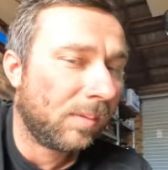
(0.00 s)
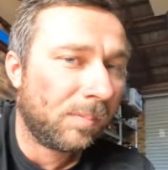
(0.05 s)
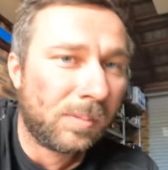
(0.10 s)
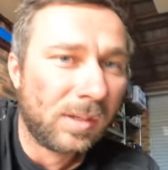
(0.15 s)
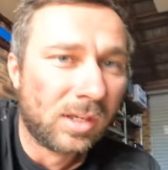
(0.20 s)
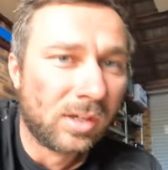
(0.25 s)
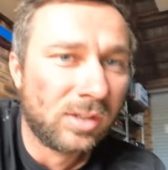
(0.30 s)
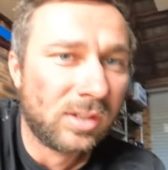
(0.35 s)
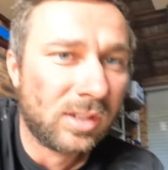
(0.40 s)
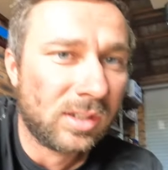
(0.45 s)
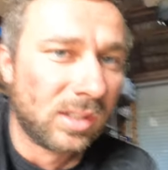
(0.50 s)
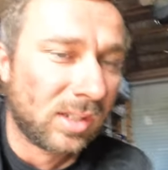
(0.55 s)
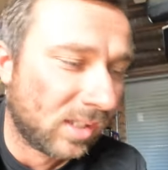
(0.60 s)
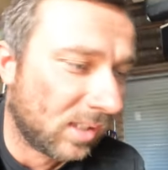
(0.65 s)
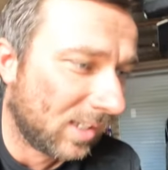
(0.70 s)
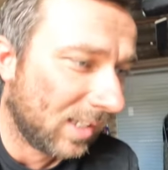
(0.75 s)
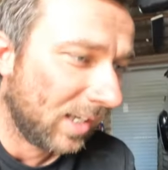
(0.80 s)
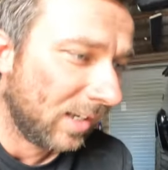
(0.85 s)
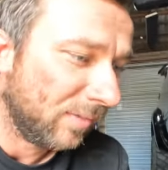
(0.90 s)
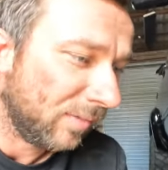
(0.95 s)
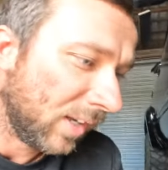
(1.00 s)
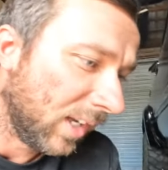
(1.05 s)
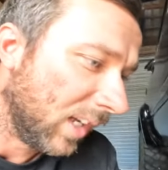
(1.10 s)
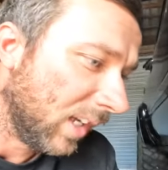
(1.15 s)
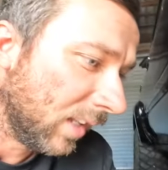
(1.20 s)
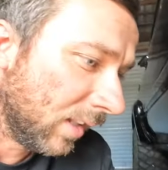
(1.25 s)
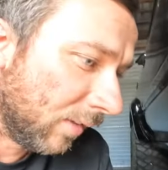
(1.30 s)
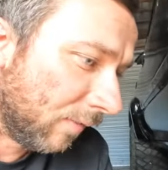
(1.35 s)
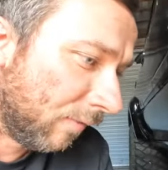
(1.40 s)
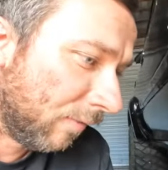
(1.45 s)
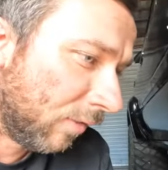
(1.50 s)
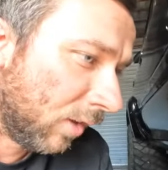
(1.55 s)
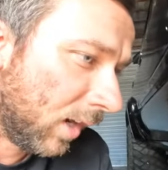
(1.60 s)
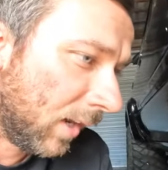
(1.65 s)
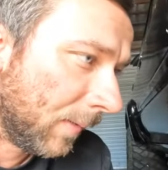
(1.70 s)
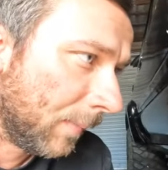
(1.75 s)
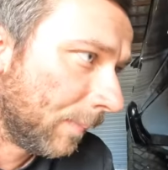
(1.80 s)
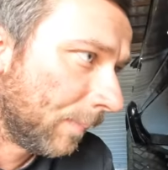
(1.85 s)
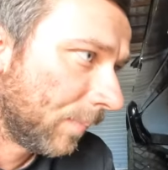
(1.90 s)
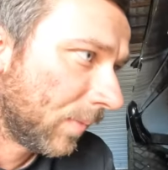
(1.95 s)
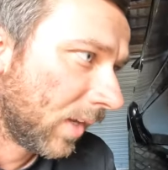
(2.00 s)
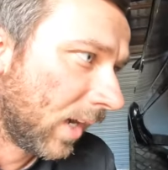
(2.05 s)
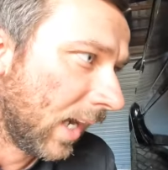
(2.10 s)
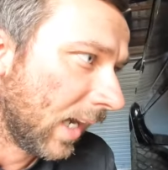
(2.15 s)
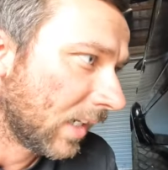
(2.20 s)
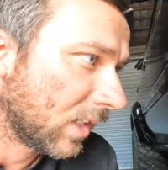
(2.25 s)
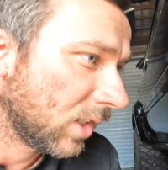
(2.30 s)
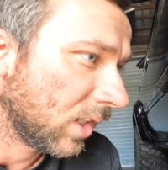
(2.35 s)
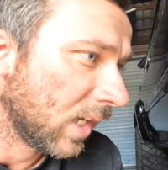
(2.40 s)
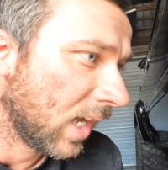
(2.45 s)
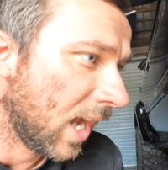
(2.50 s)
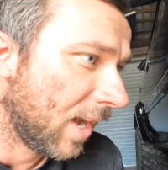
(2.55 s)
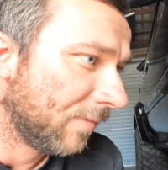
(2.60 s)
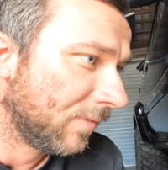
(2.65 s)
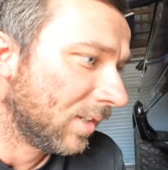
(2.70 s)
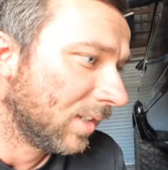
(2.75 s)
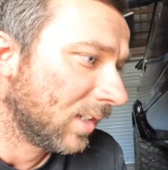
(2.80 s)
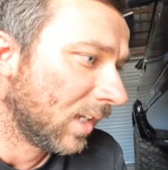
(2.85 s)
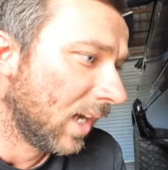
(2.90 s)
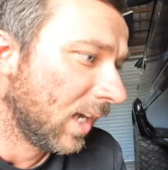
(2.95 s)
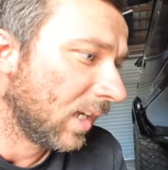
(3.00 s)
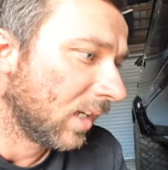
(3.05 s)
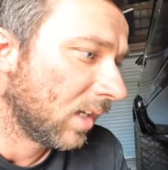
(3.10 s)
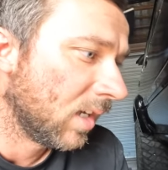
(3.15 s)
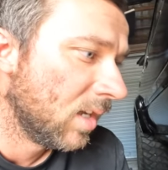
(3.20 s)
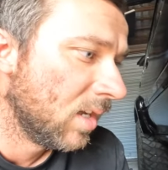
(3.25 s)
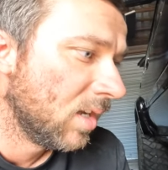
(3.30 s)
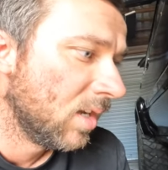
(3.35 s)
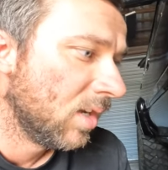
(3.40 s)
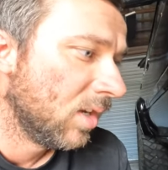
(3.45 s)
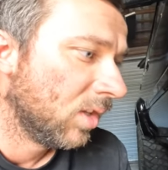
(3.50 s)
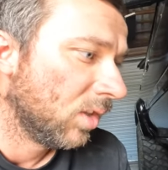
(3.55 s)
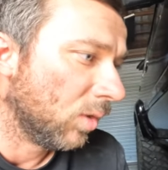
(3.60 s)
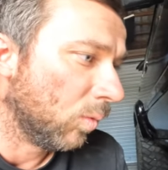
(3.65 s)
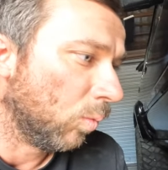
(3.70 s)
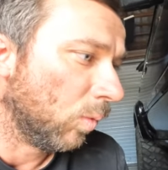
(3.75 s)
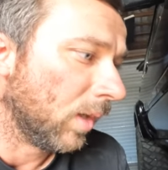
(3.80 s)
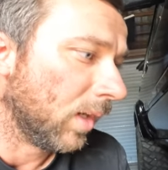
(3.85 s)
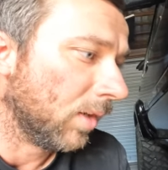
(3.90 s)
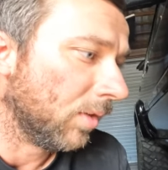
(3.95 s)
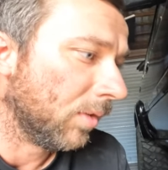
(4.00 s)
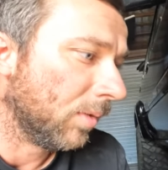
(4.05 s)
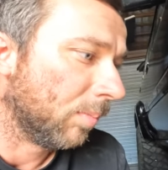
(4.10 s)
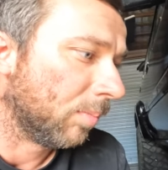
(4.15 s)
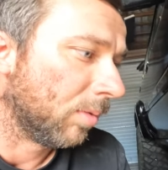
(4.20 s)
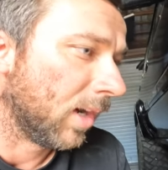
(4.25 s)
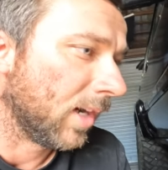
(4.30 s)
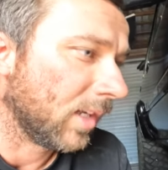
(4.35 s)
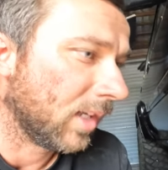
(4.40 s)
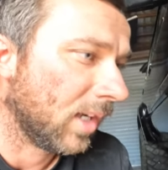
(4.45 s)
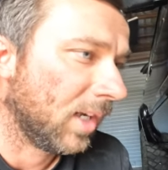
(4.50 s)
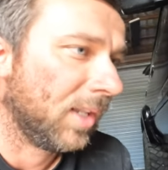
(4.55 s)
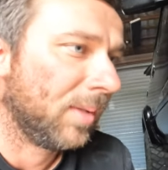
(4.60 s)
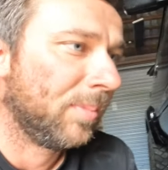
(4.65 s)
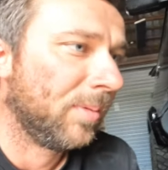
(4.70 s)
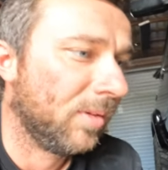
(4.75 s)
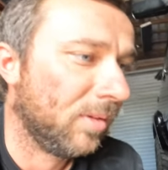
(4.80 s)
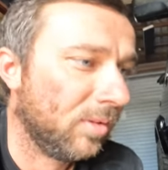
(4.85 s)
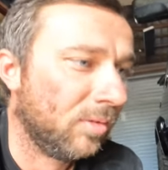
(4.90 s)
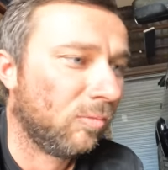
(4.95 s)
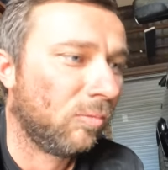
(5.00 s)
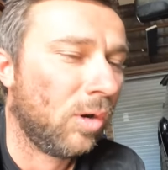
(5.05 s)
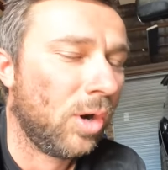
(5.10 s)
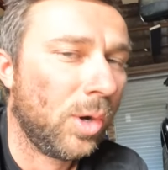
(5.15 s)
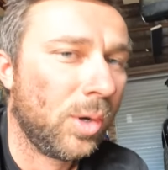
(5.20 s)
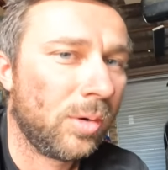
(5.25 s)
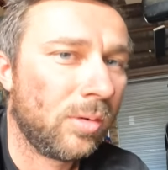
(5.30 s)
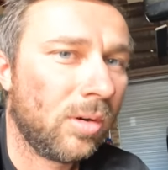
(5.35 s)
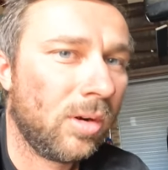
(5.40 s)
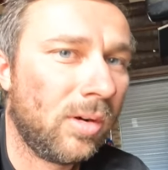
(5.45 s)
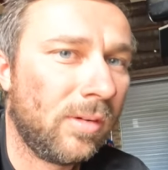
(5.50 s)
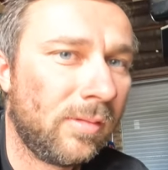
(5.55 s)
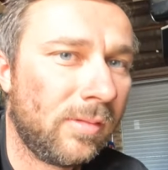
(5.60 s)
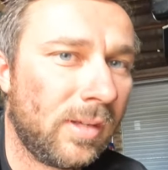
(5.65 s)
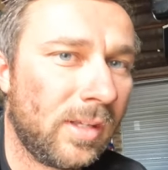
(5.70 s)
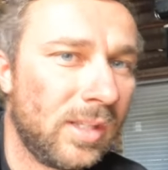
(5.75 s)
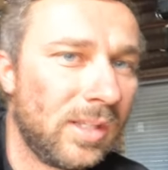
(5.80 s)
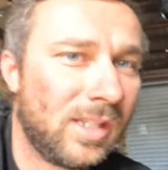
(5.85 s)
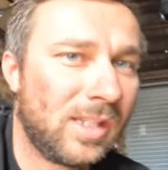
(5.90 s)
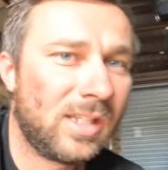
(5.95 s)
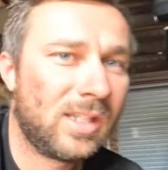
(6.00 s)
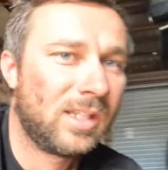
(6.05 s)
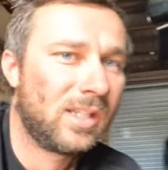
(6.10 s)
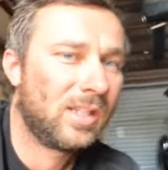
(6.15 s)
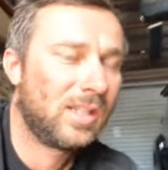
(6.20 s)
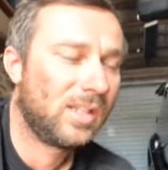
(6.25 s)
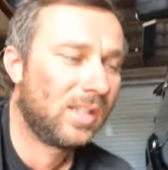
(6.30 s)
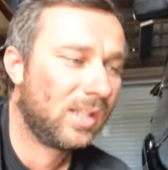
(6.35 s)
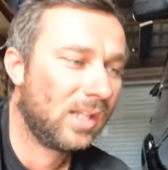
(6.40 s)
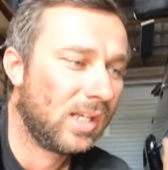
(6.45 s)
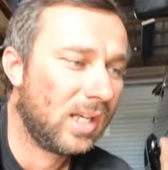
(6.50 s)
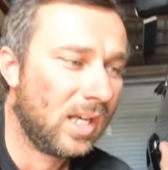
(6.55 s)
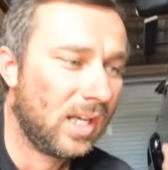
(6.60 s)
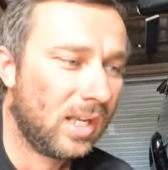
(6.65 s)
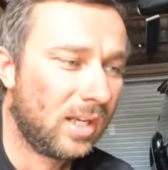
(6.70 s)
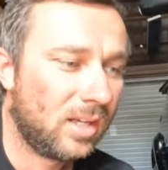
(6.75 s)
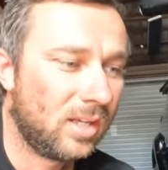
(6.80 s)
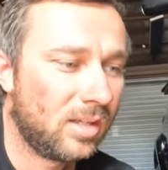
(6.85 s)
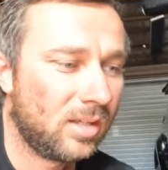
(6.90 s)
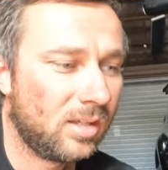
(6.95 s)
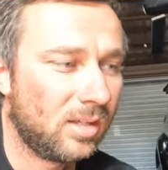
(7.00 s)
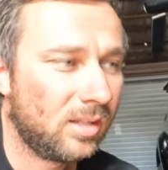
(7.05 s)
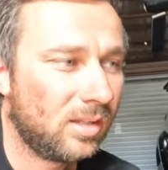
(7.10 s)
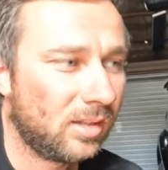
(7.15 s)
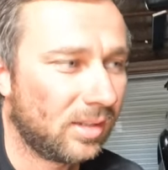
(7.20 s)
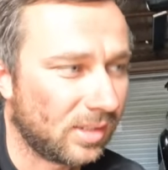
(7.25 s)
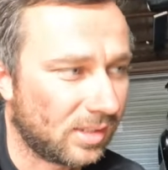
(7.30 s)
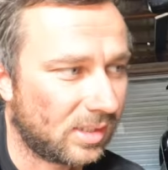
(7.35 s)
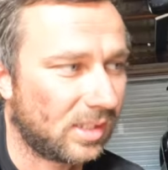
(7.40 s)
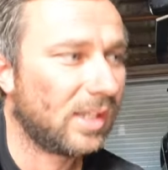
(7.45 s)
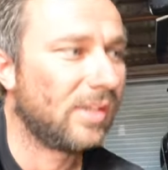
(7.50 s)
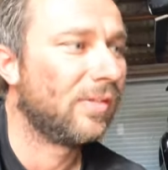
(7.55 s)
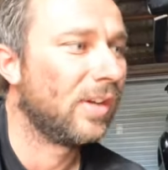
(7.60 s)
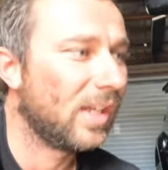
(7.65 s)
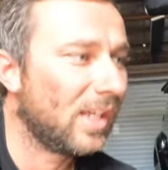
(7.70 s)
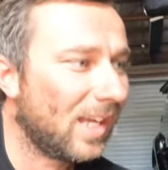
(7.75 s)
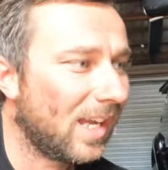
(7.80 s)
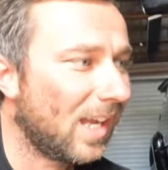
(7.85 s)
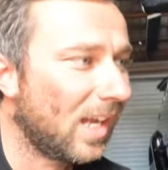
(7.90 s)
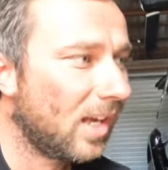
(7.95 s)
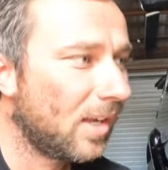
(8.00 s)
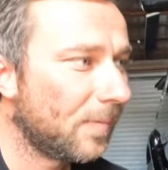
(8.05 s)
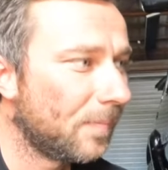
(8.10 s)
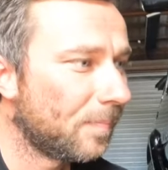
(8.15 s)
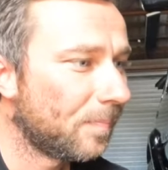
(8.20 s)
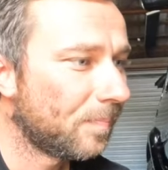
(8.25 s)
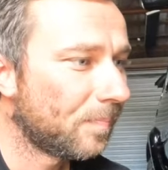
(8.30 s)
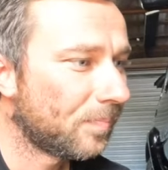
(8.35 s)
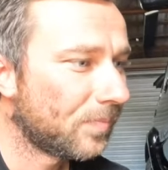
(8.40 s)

because it's a CV in the front, I actually have to take the wheel, the brake caliper, and the rotor off to get the CV out.